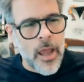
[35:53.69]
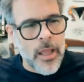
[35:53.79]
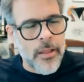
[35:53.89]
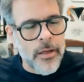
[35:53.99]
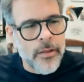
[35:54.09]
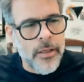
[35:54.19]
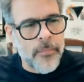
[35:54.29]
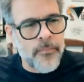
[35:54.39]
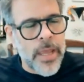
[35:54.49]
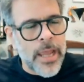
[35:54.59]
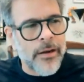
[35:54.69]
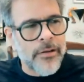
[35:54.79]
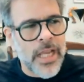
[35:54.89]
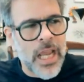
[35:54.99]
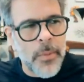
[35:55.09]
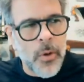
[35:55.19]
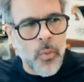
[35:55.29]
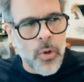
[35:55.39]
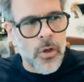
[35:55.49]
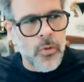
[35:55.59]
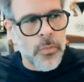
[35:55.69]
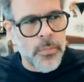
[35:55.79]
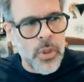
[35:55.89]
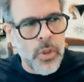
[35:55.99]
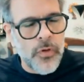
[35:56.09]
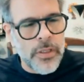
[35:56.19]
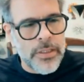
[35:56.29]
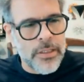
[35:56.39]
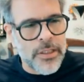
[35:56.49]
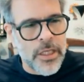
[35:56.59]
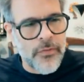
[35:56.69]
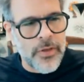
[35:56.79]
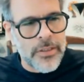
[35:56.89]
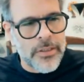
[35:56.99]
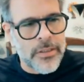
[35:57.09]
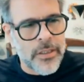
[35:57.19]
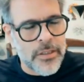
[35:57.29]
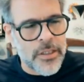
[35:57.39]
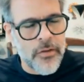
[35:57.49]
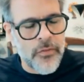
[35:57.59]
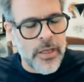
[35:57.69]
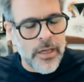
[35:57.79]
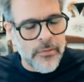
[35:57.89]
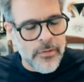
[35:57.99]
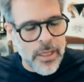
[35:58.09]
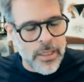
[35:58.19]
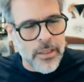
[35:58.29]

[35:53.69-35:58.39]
And the entertainment world, the movies and TV and everything.